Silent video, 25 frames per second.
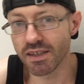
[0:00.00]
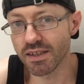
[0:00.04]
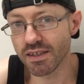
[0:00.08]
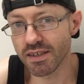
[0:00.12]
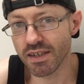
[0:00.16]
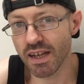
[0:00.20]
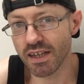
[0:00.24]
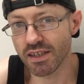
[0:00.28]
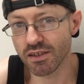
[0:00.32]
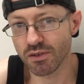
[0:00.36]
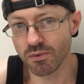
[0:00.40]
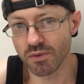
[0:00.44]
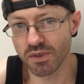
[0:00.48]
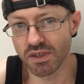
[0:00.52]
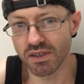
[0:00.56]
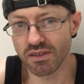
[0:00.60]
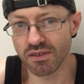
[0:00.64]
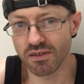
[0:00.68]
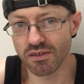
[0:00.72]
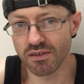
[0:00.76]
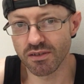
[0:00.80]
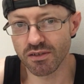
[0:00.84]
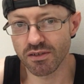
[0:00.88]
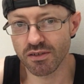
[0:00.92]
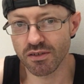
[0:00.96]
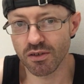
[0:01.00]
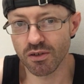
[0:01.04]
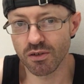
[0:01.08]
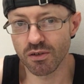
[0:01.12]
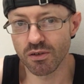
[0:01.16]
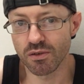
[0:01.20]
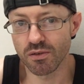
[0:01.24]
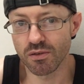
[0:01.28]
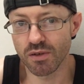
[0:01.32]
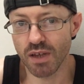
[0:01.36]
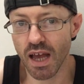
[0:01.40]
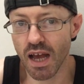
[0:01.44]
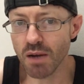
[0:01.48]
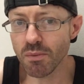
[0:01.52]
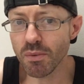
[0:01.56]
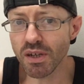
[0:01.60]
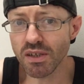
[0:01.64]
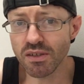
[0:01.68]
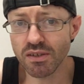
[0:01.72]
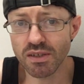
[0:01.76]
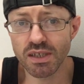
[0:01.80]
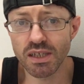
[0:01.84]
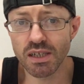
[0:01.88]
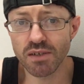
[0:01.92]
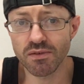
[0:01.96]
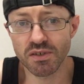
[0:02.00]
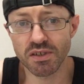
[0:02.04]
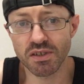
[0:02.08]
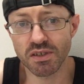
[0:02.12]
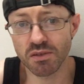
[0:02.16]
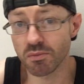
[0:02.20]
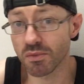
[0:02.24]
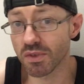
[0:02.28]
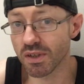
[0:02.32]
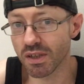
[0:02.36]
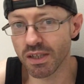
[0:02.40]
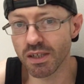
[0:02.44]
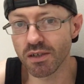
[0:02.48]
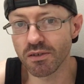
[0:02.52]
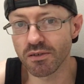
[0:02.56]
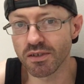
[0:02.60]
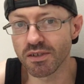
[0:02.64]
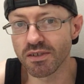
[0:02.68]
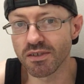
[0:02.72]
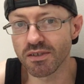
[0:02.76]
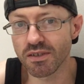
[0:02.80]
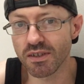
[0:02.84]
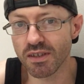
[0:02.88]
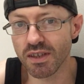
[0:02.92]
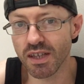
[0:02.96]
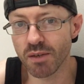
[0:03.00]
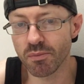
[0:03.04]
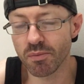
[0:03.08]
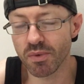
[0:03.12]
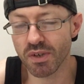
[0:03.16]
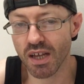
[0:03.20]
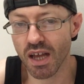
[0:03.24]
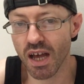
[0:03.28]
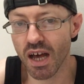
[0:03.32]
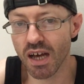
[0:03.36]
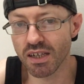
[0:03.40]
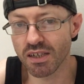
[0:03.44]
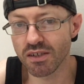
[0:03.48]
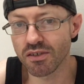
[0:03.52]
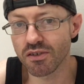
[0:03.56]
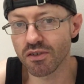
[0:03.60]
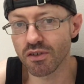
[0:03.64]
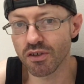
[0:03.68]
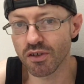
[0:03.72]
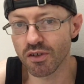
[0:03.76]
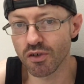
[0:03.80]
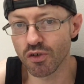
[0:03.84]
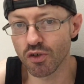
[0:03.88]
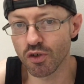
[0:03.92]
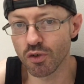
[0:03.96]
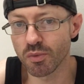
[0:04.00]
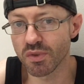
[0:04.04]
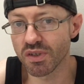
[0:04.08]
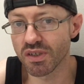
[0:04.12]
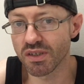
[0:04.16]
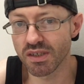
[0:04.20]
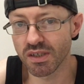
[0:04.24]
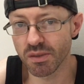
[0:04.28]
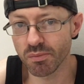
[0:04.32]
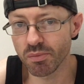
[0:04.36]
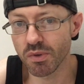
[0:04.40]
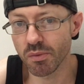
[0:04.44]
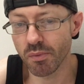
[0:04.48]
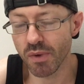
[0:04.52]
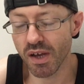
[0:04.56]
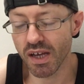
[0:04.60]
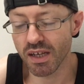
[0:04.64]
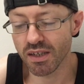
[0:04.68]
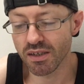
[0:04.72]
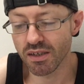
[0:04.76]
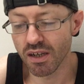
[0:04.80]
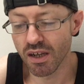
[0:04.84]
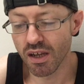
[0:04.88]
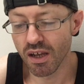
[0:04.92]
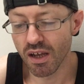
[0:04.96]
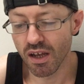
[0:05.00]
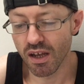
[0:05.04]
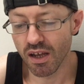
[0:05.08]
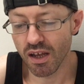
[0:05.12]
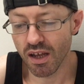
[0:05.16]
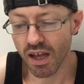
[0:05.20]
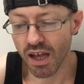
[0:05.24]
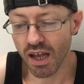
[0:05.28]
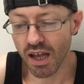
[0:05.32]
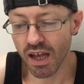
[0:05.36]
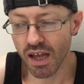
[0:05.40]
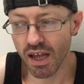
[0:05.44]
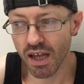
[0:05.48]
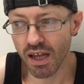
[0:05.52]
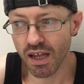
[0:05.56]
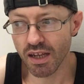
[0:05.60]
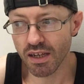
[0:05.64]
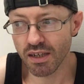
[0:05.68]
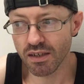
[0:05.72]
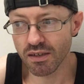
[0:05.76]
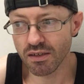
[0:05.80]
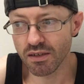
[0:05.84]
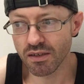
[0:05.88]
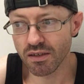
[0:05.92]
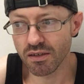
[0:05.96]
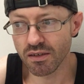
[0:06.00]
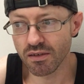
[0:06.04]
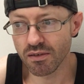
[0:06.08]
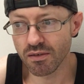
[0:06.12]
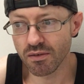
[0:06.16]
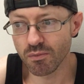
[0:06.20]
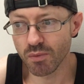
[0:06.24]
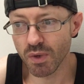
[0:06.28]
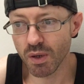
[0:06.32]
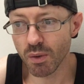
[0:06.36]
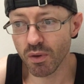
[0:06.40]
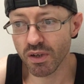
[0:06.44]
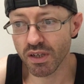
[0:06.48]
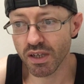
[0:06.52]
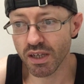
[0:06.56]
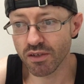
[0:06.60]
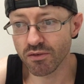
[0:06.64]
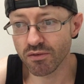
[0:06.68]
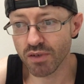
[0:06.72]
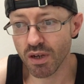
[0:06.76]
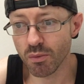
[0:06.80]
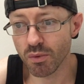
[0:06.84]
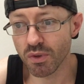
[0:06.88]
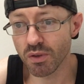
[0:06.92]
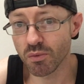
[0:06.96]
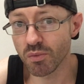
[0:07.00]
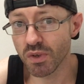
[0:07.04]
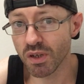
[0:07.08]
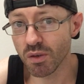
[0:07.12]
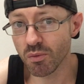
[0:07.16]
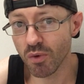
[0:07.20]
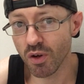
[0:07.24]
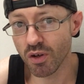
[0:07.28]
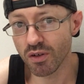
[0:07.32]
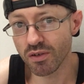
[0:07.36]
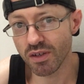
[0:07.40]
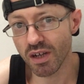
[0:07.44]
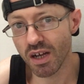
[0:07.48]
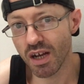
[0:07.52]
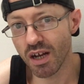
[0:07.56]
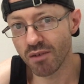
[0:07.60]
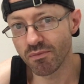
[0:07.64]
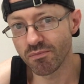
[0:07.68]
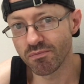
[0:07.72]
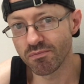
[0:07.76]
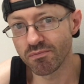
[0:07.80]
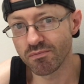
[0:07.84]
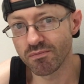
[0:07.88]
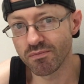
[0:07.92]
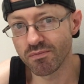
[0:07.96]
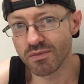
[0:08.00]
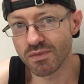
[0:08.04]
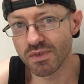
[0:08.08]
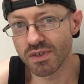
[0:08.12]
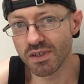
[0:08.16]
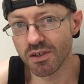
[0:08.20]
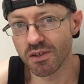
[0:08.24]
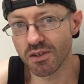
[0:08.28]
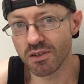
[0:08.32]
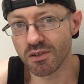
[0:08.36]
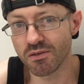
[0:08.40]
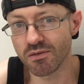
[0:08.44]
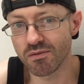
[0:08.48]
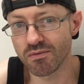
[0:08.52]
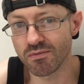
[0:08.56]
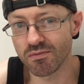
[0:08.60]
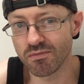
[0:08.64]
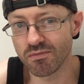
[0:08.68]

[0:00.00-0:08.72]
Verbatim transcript: an international incident, so how about you give us some clearance and let Picard into the cube as a diplomat, and we won't get in trouble and we won't, you know,